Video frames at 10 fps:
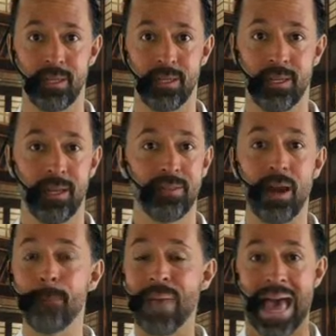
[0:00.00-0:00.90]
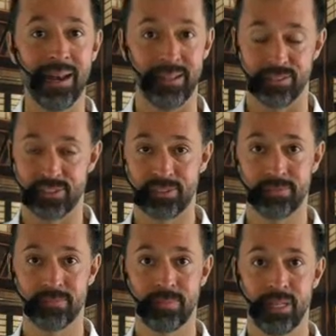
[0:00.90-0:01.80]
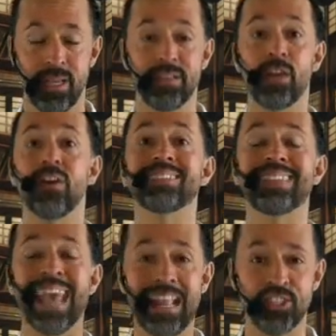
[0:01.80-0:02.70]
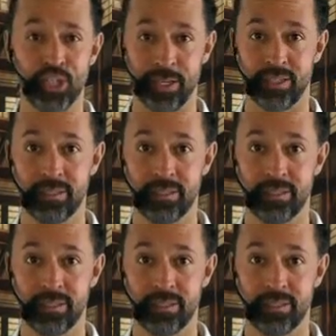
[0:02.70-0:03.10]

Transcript: their balance, their attention,